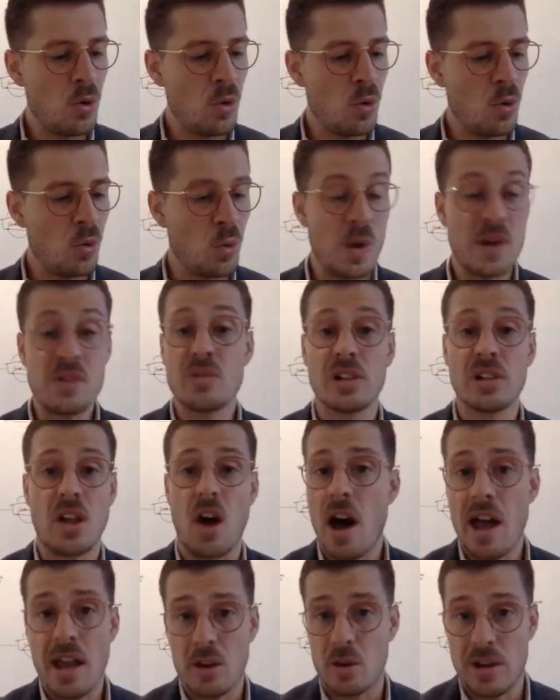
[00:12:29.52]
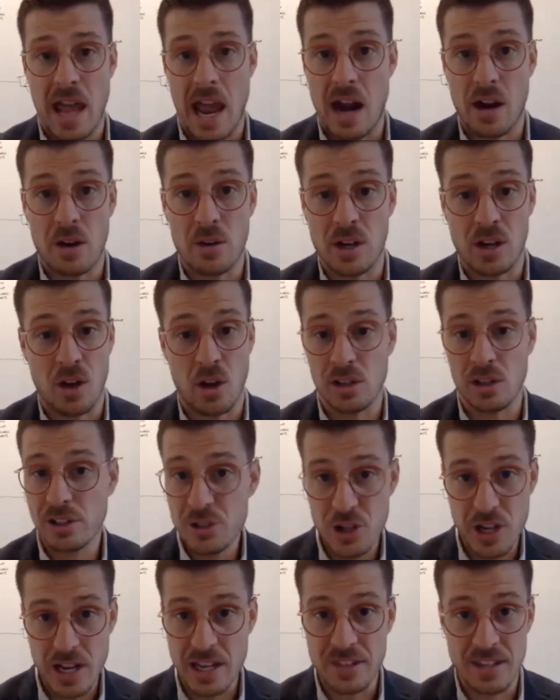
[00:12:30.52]
We rely on our
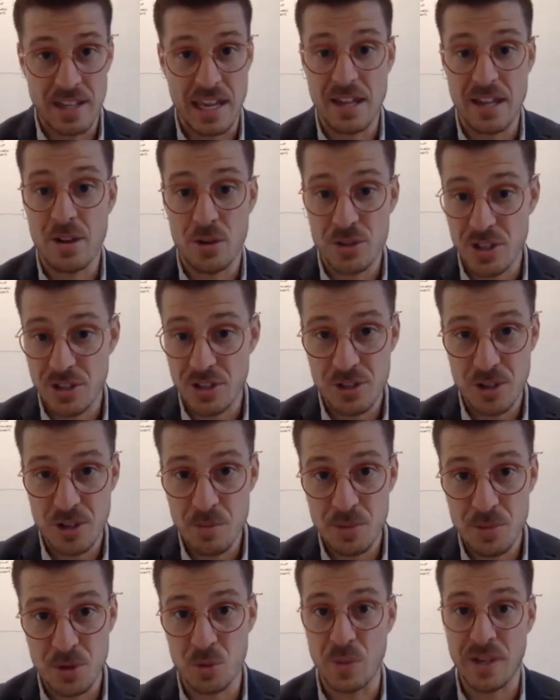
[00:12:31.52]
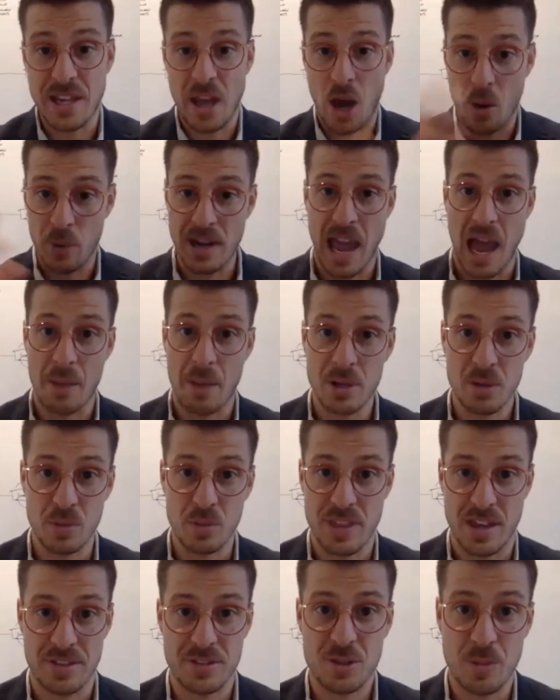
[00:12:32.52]
ecology and the ecosystems that we co-inhabit with
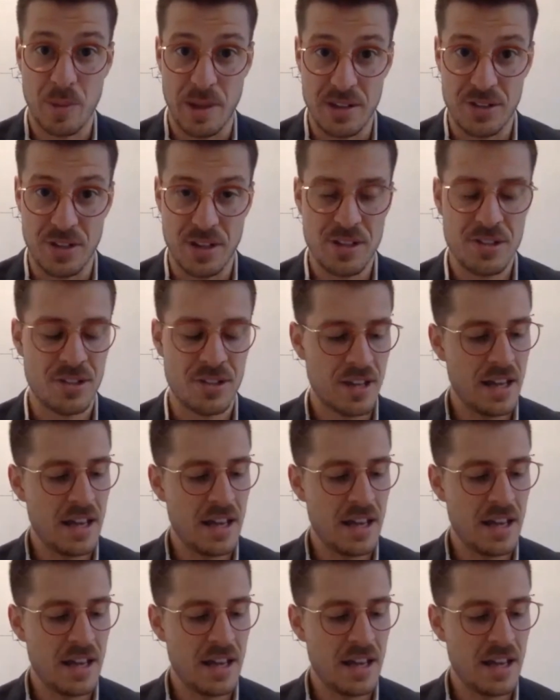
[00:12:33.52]
other species.